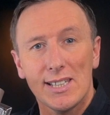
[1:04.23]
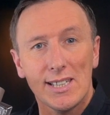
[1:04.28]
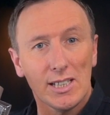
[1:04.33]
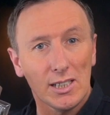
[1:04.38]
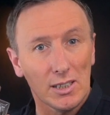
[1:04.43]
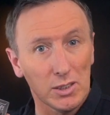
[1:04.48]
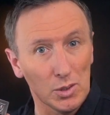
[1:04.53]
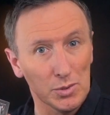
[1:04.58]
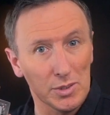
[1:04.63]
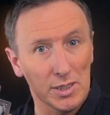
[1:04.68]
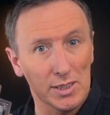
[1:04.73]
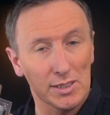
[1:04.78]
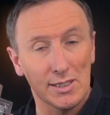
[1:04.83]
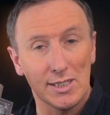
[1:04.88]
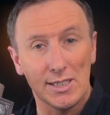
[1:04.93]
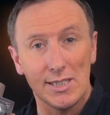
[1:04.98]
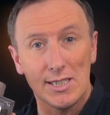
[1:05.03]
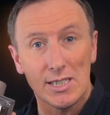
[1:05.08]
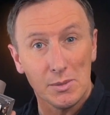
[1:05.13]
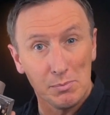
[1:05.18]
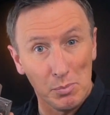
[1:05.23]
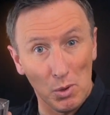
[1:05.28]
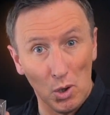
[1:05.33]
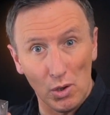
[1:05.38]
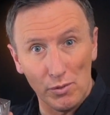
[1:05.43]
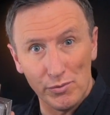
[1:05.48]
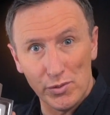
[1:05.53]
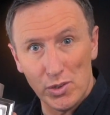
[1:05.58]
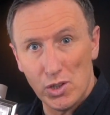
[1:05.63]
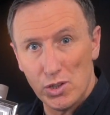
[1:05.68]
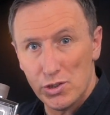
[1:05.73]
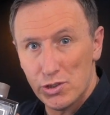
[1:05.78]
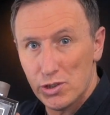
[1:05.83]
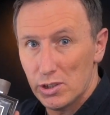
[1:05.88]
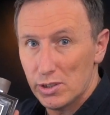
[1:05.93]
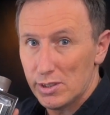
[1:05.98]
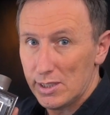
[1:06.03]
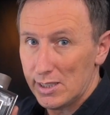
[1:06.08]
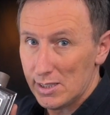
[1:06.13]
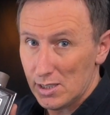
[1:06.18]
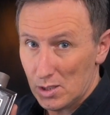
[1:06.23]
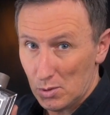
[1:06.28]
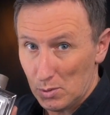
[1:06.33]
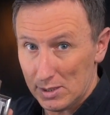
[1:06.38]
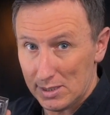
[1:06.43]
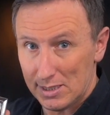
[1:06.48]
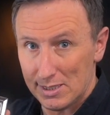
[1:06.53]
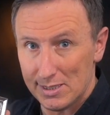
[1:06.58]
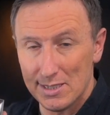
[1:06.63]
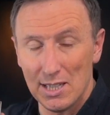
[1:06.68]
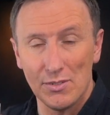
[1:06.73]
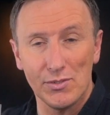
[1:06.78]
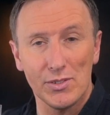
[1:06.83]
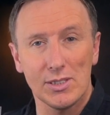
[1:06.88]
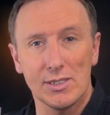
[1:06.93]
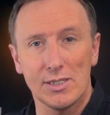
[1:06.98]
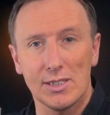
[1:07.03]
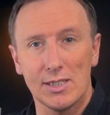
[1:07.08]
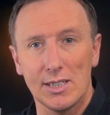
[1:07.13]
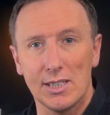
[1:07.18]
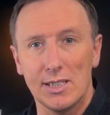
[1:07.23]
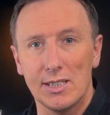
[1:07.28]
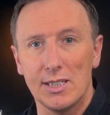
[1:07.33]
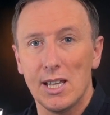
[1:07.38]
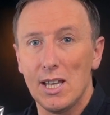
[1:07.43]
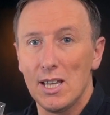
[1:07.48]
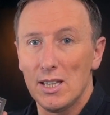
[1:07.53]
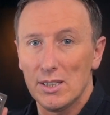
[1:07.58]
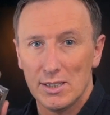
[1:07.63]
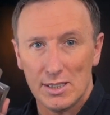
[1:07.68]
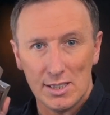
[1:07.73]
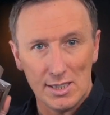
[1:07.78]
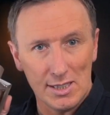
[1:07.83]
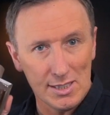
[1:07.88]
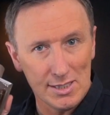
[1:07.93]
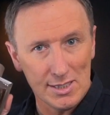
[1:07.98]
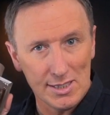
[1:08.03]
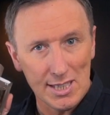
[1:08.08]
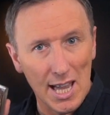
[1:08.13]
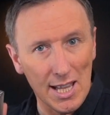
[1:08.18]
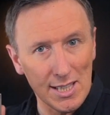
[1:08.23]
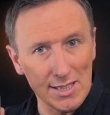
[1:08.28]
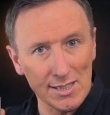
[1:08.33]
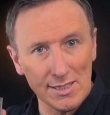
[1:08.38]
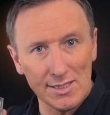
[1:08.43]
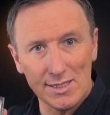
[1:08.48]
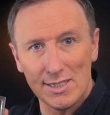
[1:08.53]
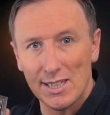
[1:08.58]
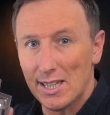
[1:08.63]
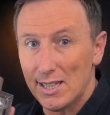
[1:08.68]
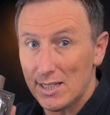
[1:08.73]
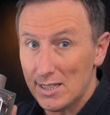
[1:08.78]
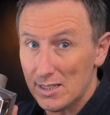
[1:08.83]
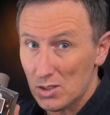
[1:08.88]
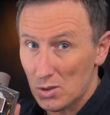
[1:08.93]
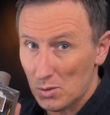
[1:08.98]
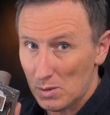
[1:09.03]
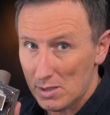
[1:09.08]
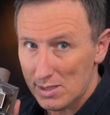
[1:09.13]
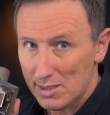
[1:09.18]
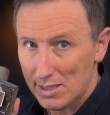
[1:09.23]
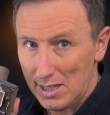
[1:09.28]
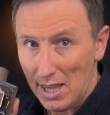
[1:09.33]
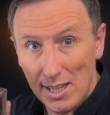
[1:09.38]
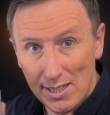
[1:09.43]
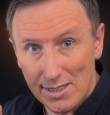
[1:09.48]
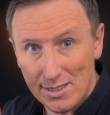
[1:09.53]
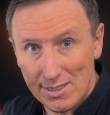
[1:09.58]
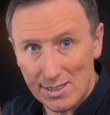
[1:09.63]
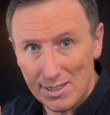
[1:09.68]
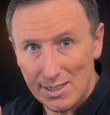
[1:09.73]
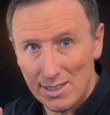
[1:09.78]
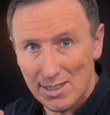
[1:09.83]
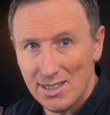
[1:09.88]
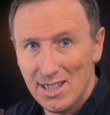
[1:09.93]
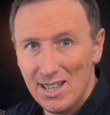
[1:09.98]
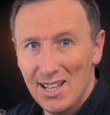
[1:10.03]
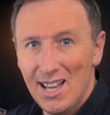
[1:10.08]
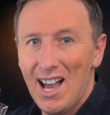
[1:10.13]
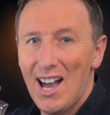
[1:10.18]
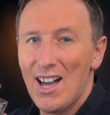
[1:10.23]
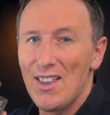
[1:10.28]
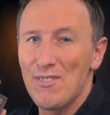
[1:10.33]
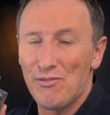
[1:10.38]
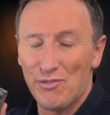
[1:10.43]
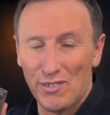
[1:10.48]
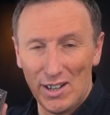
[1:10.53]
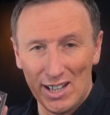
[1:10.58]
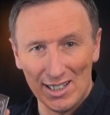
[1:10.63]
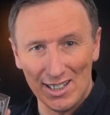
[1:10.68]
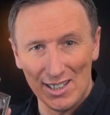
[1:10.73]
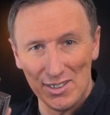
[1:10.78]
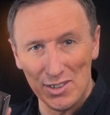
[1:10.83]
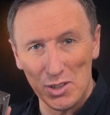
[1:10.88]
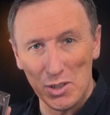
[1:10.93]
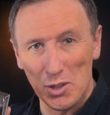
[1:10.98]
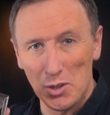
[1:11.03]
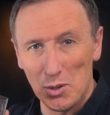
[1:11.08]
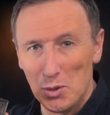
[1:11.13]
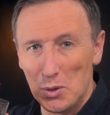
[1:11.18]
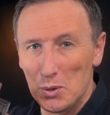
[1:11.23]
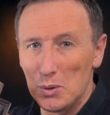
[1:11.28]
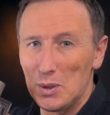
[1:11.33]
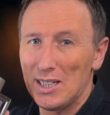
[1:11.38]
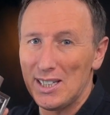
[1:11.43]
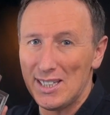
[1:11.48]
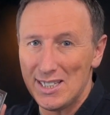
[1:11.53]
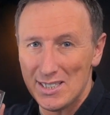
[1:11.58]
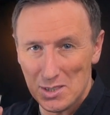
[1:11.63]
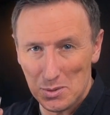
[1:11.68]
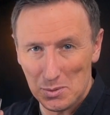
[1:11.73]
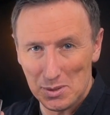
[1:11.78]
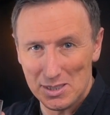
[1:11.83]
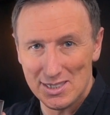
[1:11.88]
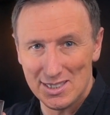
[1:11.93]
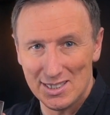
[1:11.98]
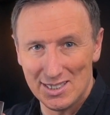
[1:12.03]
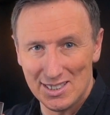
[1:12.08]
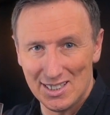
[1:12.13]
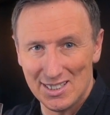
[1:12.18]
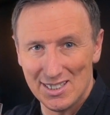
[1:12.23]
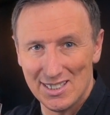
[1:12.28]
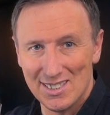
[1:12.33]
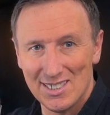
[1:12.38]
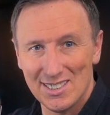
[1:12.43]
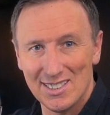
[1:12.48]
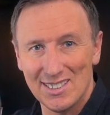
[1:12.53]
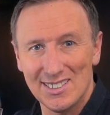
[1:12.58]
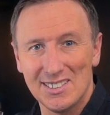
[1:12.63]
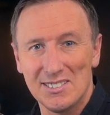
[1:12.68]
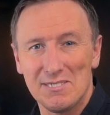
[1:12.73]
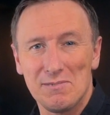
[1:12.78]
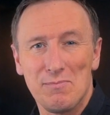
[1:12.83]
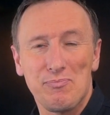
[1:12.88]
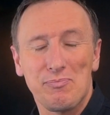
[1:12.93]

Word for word: included the Sport version in twenty seventeen, the Intense in twenty eighteen, and finally the Cool in twenty nineteen.